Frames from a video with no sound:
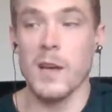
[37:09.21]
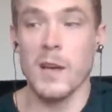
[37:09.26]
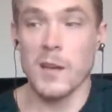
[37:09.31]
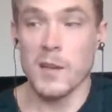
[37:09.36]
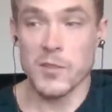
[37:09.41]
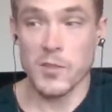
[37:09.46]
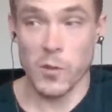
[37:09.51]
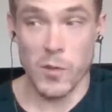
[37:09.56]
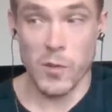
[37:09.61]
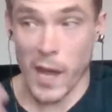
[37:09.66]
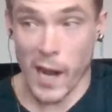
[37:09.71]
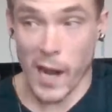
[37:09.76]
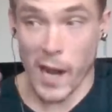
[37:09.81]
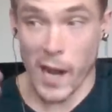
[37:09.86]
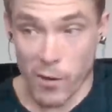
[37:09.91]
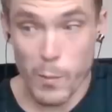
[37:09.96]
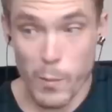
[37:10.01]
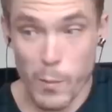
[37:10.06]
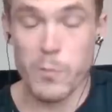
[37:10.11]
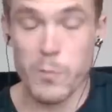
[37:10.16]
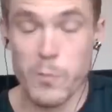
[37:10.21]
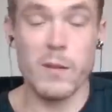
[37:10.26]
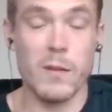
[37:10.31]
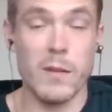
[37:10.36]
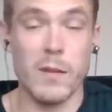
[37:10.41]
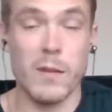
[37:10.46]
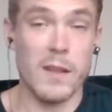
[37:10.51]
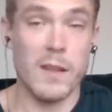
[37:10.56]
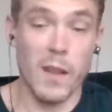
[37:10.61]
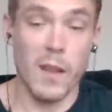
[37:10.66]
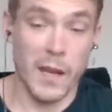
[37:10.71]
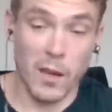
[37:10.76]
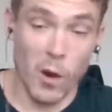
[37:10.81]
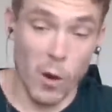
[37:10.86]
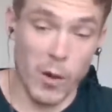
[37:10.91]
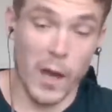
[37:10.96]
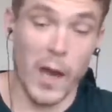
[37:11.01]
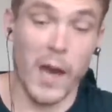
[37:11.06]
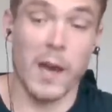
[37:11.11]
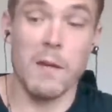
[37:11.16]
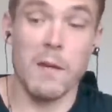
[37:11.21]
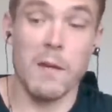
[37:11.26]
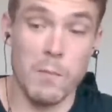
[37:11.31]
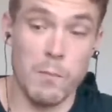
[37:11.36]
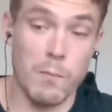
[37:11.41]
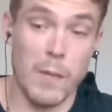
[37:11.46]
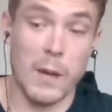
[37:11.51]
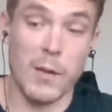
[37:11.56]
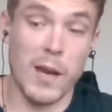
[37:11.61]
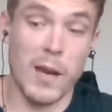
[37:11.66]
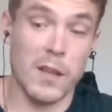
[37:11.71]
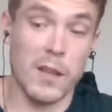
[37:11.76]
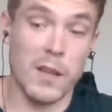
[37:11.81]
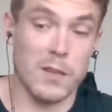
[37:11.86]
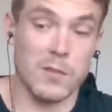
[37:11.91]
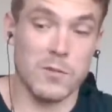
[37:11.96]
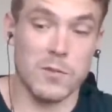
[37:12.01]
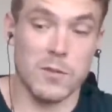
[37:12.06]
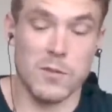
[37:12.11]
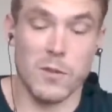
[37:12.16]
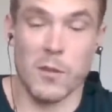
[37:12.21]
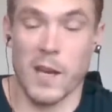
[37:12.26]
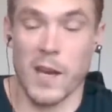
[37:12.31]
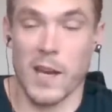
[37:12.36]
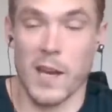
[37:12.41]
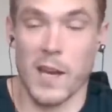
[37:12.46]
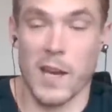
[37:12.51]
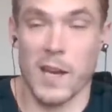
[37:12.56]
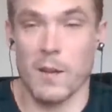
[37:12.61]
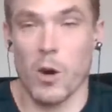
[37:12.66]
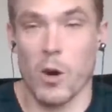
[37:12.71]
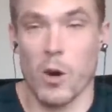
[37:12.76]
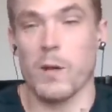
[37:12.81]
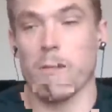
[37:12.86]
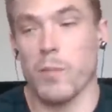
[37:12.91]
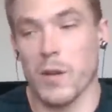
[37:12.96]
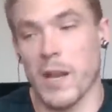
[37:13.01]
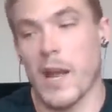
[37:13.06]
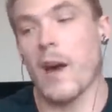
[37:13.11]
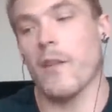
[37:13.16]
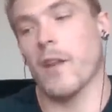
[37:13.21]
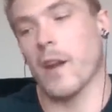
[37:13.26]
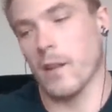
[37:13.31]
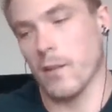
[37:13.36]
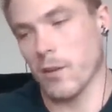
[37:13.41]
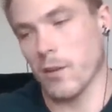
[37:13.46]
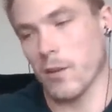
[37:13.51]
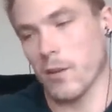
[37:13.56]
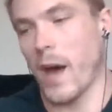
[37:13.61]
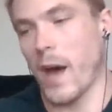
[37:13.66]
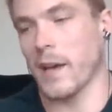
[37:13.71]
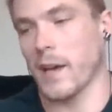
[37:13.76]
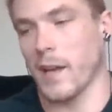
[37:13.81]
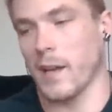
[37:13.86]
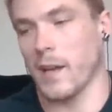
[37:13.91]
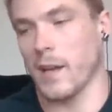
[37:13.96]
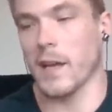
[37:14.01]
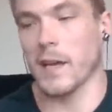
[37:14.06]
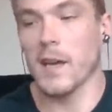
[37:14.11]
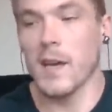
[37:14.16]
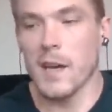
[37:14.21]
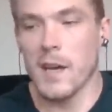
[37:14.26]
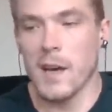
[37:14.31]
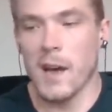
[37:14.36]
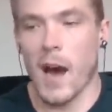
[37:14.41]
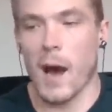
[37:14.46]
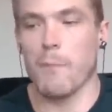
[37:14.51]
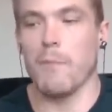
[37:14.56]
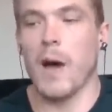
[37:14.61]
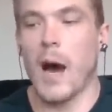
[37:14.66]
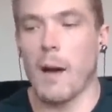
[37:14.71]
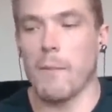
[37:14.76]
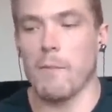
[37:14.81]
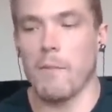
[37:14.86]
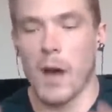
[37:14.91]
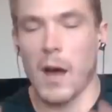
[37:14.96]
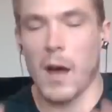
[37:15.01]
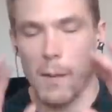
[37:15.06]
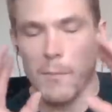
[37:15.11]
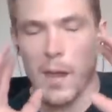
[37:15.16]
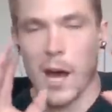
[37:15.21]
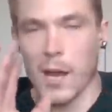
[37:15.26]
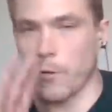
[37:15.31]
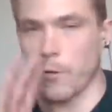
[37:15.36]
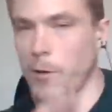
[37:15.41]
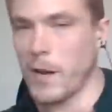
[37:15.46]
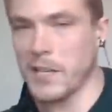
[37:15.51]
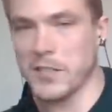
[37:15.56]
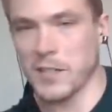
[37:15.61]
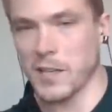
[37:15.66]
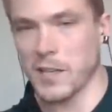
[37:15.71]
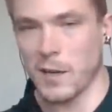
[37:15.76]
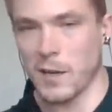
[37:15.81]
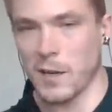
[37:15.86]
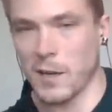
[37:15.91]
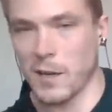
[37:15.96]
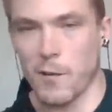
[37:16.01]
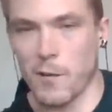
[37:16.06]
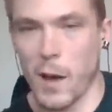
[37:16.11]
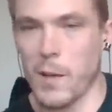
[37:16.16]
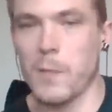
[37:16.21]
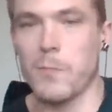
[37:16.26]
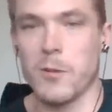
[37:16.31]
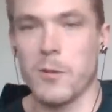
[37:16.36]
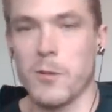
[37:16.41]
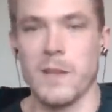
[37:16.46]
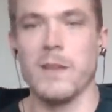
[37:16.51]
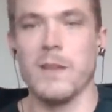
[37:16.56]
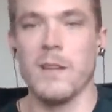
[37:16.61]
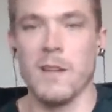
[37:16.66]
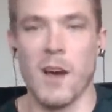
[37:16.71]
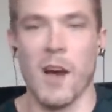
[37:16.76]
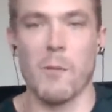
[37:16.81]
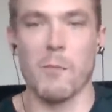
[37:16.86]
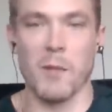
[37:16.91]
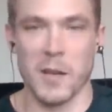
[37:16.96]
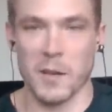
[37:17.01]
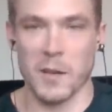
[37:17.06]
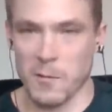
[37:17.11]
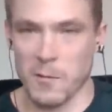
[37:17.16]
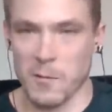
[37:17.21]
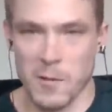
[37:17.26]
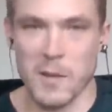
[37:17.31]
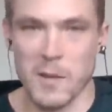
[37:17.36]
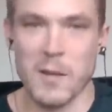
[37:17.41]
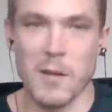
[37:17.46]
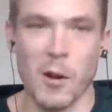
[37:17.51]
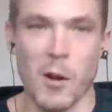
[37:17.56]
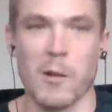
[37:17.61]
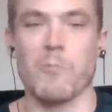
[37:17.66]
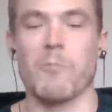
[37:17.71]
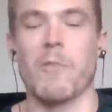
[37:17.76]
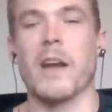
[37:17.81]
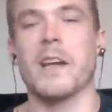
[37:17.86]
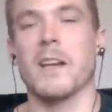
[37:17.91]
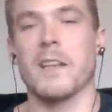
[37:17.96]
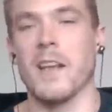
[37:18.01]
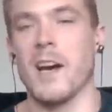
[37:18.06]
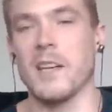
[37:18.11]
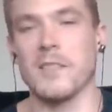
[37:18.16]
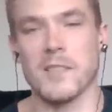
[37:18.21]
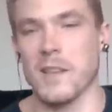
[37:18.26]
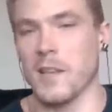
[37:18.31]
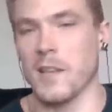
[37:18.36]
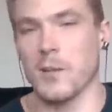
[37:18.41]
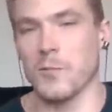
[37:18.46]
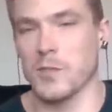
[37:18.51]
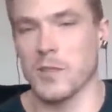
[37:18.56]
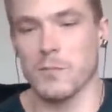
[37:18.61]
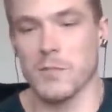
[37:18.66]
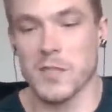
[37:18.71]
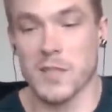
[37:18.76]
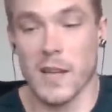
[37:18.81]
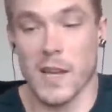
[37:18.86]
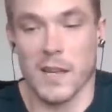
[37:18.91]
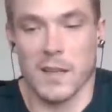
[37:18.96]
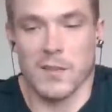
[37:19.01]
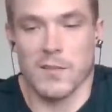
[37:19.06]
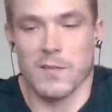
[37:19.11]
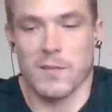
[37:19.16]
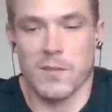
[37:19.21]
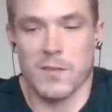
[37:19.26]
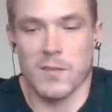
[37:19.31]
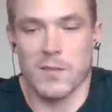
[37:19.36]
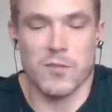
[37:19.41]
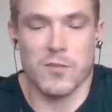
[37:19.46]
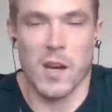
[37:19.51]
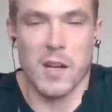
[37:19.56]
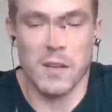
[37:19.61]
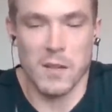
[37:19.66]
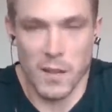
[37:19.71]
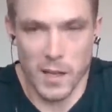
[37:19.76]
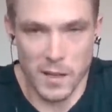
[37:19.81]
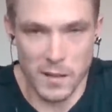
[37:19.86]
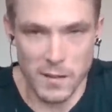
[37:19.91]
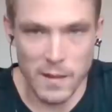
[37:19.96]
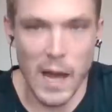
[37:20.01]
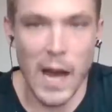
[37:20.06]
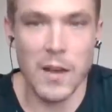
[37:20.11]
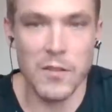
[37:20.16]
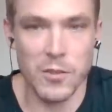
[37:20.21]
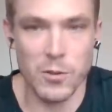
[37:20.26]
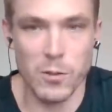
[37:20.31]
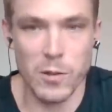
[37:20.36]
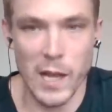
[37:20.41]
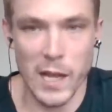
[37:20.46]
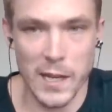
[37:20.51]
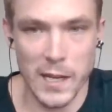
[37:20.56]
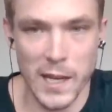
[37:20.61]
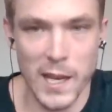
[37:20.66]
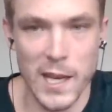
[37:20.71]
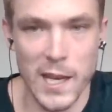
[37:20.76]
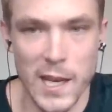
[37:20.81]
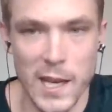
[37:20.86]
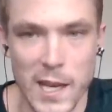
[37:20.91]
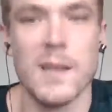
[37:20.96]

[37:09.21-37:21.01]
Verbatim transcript: So that I remember that, like, okay, maybe I thought this was okay in the moment, but now that I look back at, like, I'm I'm I'm not erasing it from my memory. I'm like, like recognizing that it was a mistake and just trying to like not do that again.